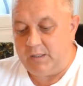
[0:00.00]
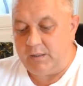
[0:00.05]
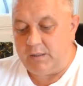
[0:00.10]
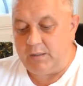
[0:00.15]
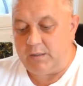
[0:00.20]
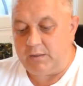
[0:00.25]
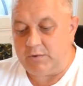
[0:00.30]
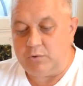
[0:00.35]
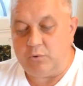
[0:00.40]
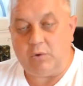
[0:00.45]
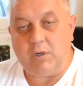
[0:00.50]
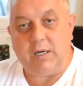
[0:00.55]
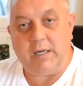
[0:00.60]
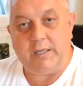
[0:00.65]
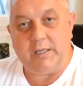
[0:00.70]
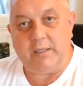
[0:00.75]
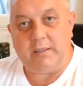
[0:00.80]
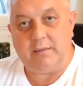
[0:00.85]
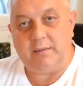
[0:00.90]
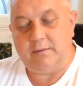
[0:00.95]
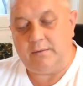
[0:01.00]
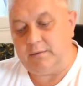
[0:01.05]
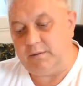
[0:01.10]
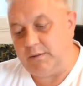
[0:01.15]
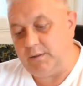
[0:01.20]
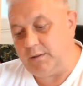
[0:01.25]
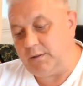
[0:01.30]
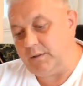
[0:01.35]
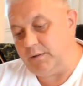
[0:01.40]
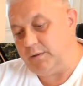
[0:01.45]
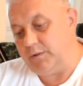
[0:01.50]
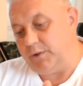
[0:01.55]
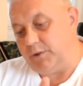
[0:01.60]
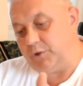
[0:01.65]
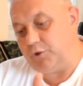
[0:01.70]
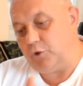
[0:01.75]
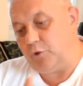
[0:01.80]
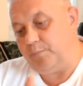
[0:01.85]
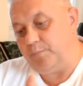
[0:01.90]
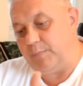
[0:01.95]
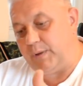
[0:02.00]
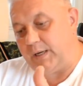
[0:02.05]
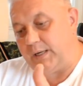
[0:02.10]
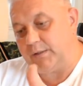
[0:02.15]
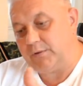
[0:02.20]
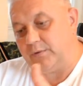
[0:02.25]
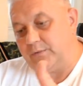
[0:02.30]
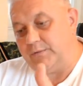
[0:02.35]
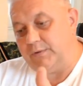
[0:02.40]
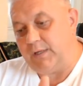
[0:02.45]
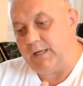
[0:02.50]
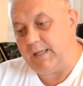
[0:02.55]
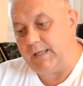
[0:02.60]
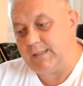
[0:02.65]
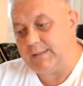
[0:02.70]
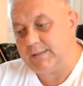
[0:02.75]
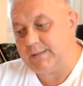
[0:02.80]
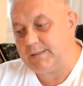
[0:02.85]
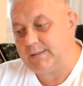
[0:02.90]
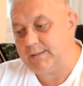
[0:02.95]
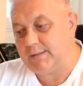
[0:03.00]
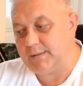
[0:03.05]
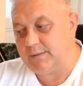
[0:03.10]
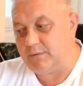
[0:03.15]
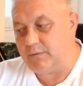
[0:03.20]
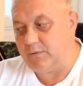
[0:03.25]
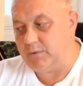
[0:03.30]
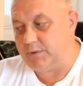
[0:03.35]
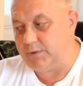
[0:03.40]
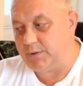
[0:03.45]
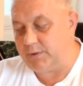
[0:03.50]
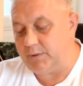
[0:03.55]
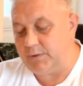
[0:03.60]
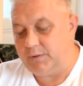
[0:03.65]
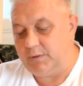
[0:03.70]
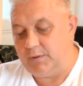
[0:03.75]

Uh, to clean the, the top part of the lens or the,